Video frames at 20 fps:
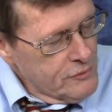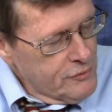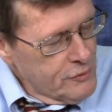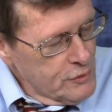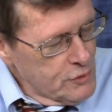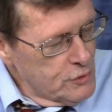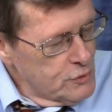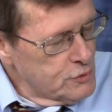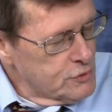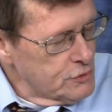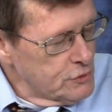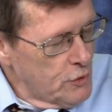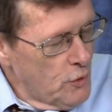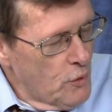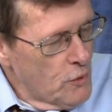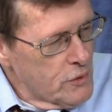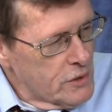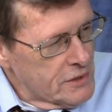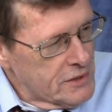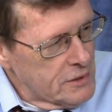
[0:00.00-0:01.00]
for you to
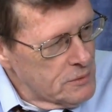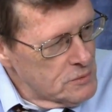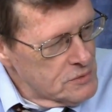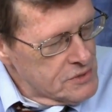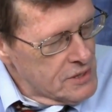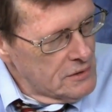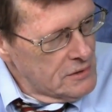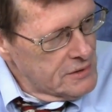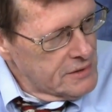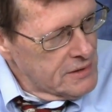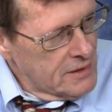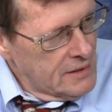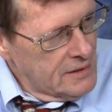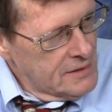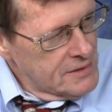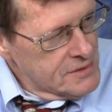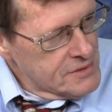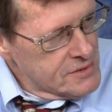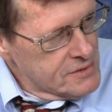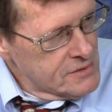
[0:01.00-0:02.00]
know that he was
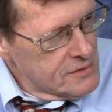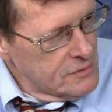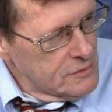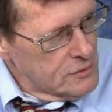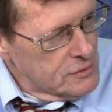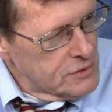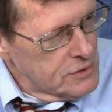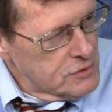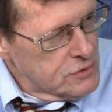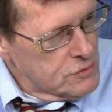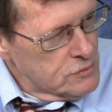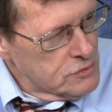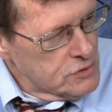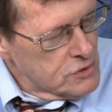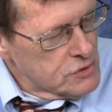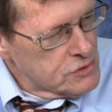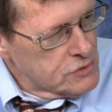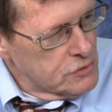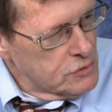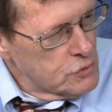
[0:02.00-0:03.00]
LDS, or did you when
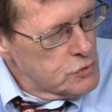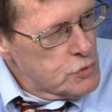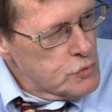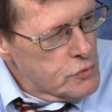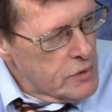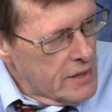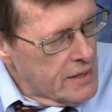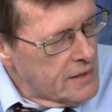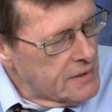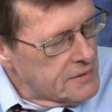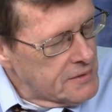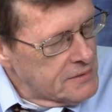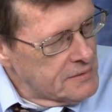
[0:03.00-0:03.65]
just I, knew that?